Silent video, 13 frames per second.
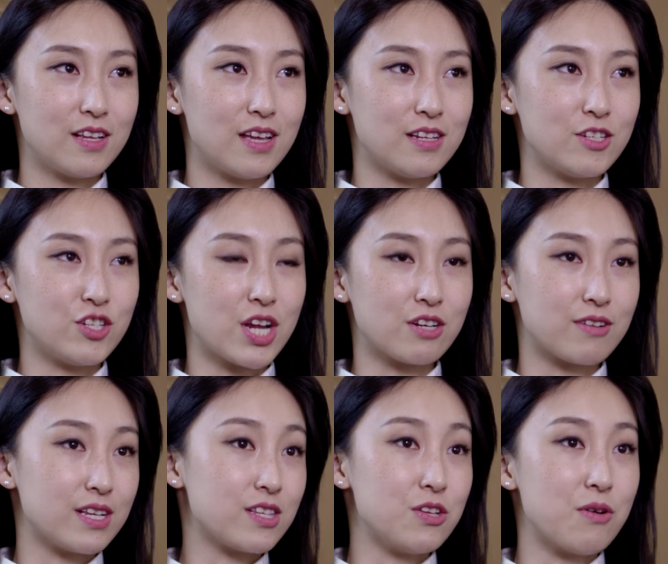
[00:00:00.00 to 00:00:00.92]
It
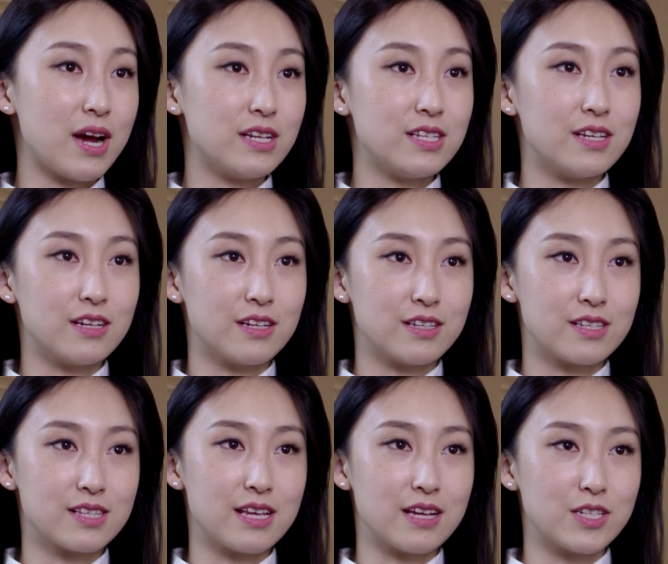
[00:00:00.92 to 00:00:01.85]
generates new
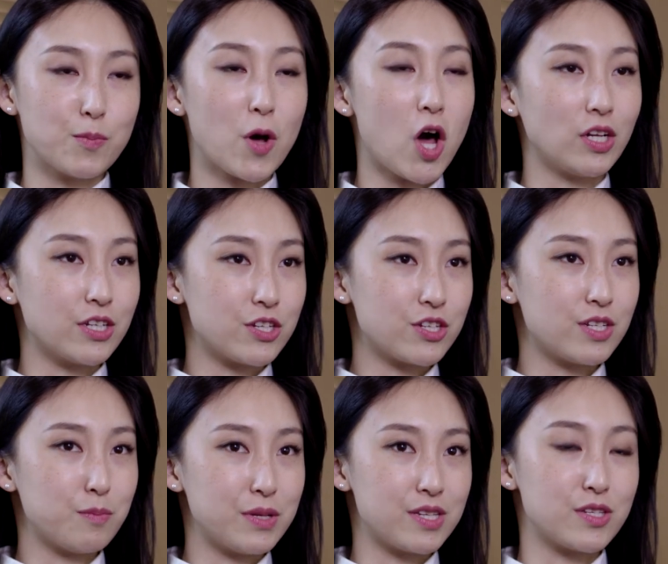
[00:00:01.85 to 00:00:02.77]
ideas and polished
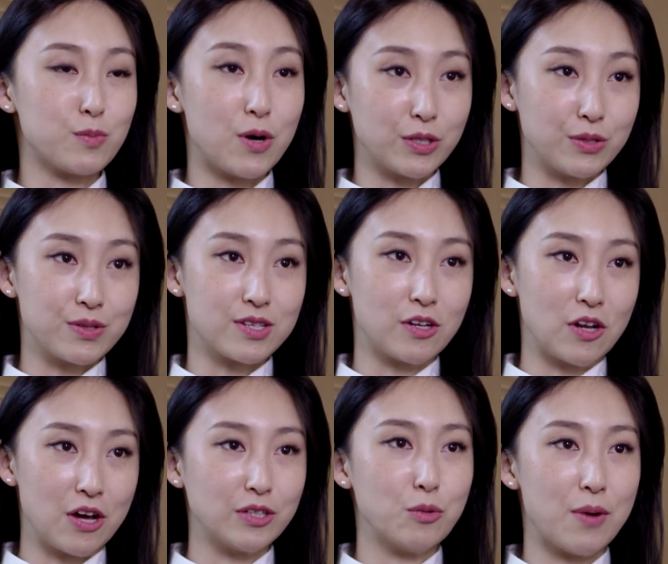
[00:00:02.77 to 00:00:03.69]
the business models
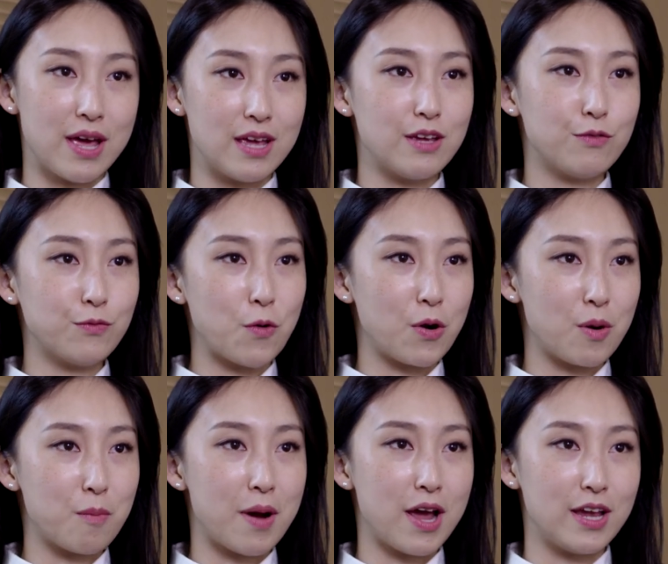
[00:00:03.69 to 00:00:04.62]
along the way
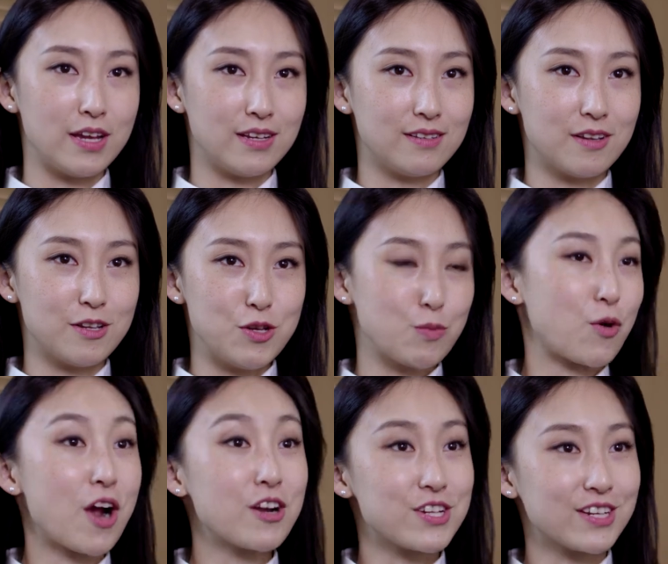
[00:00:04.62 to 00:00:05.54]
for my new
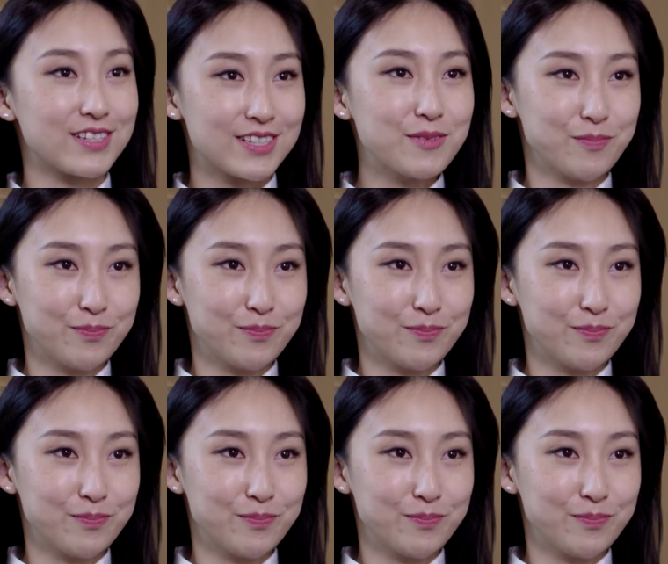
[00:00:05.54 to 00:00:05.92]
project.